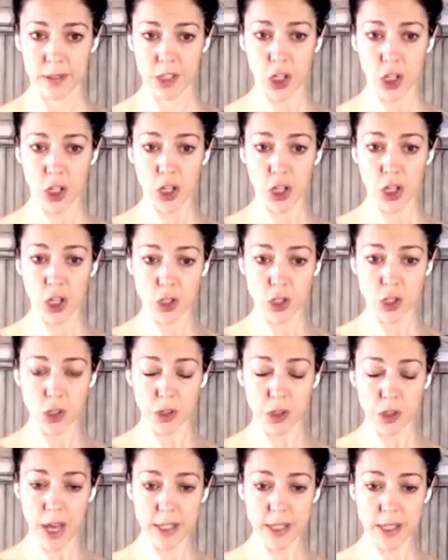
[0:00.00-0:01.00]
Turn your
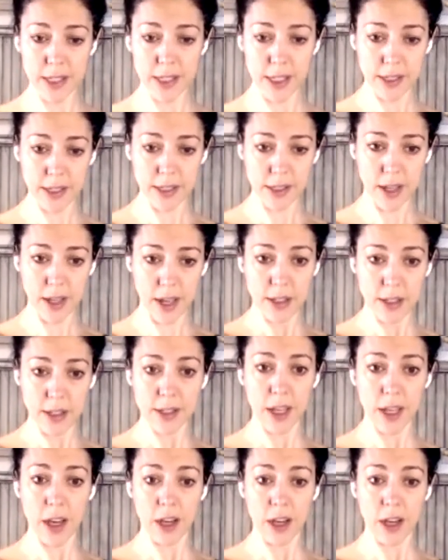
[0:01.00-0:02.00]
thighs in,
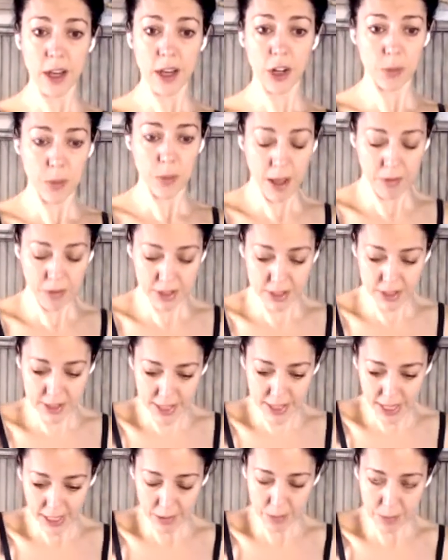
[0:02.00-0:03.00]
untuck your
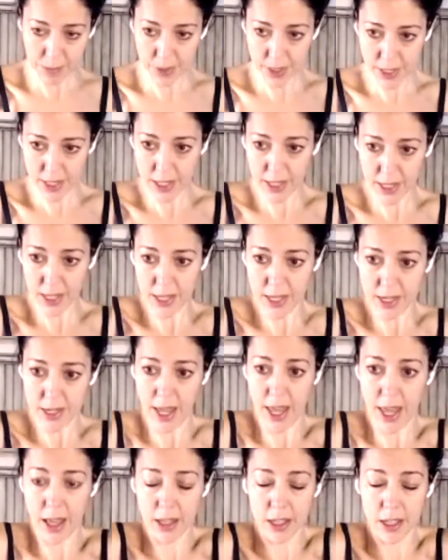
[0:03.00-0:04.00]
pelvis, take a big
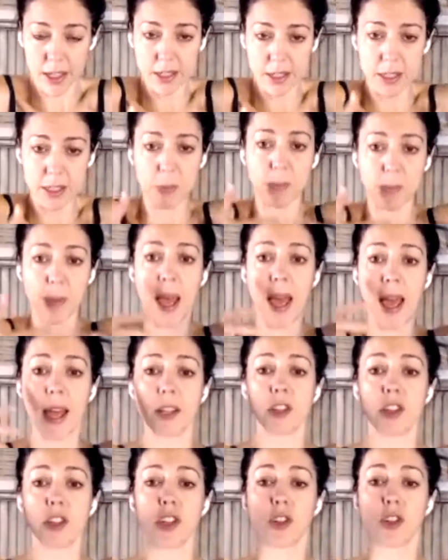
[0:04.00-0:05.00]
inhale and
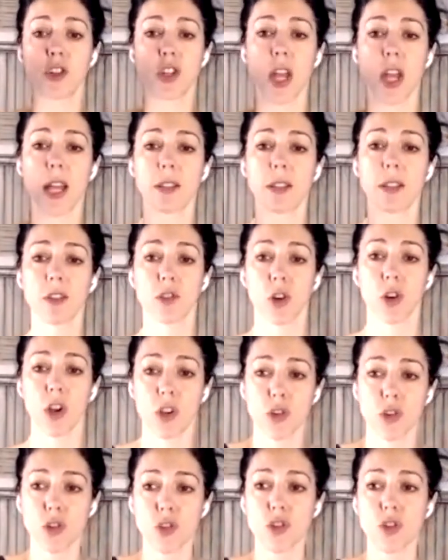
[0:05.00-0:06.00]
expand your chest, draw
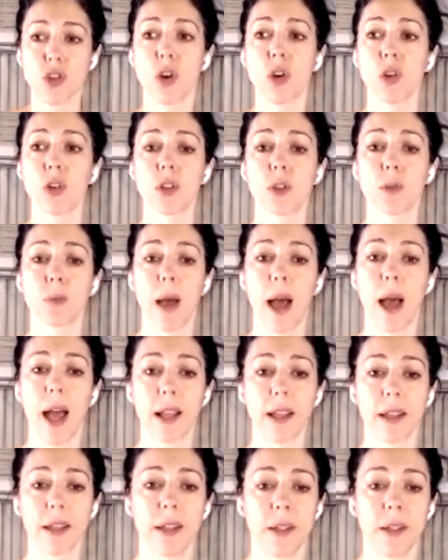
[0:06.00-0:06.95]
your shoulders back.